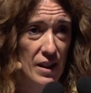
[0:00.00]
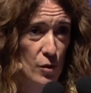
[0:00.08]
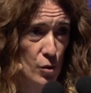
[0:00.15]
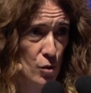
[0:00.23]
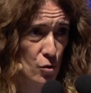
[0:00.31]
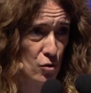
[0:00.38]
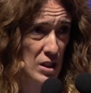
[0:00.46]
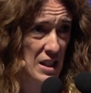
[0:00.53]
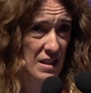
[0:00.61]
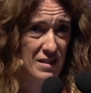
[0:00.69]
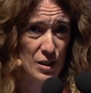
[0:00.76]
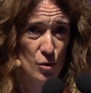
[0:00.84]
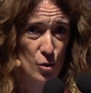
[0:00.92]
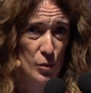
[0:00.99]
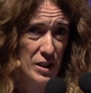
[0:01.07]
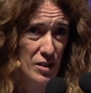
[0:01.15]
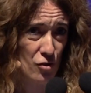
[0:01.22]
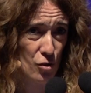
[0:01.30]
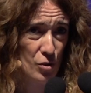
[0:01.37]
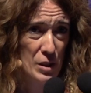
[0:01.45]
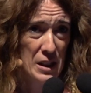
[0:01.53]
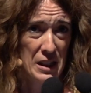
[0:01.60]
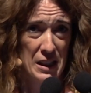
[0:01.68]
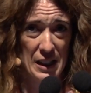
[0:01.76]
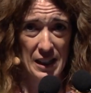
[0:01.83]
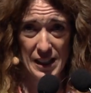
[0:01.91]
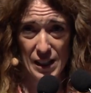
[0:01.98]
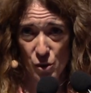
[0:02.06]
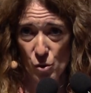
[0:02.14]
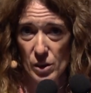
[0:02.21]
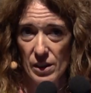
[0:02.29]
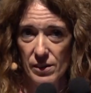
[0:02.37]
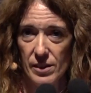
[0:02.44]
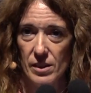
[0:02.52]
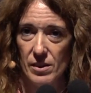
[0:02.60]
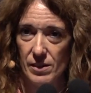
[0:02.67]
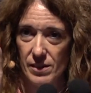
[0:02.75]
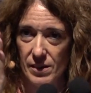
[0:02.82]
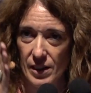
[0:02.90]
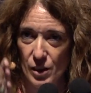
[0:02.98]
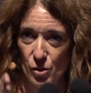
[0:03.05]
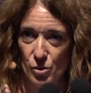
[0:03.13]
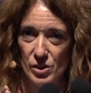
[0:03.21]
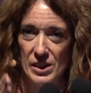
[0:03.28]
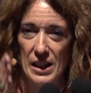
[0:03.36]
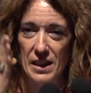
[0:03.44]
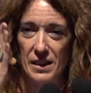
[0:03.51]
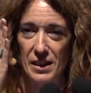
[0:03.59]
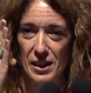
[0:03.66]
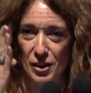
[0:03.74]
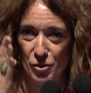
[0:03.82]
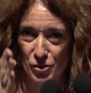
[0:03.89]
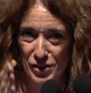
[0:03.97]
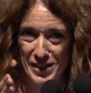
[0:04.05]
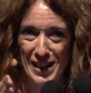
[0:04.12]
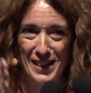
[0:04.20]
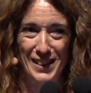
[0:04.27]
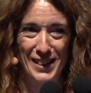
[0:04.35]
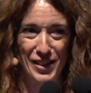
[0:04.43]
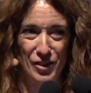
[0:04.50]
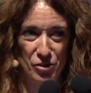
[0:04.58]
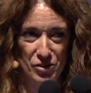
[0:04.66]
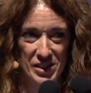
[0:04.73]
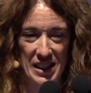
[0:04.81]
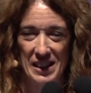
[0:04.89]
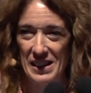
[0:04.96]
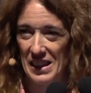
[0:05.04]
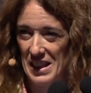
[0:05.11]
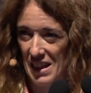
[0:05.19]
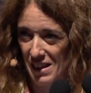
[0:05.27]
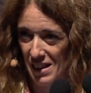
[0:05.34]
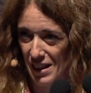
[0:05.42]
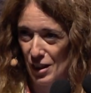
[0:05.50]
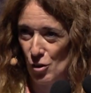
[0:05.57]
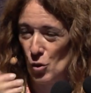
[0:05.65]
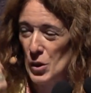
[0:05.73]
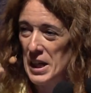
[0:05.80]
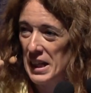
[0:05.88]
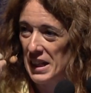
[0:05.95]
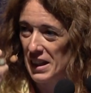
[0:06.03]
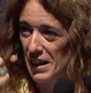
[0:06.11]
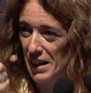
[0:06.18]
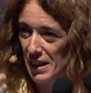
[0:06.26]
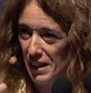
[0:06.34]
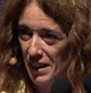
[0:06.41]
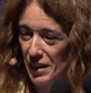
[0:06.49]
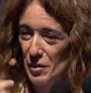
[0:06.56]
or on top of a toast of bread, but then I forgot for 2 days and I didn't do it. The challenge is to persevere,